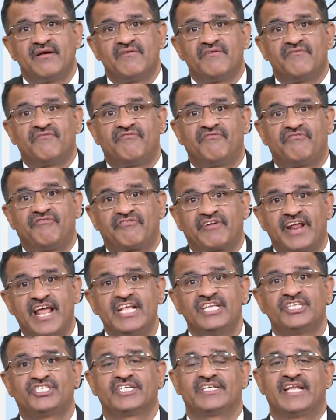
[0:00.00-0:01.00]

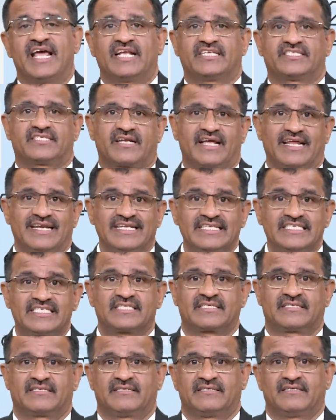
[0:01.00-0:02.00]
French
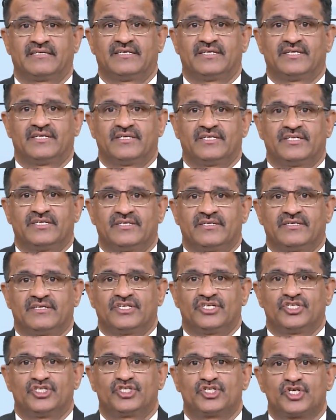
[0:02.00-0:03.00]
naturalist
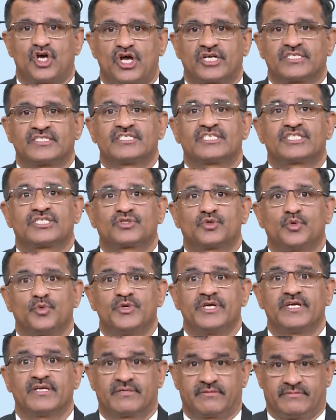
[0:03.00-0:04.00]
Georges
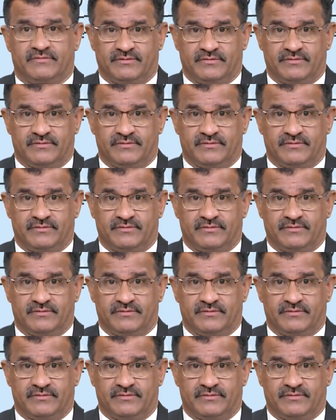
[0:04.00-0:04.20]
Cuvier.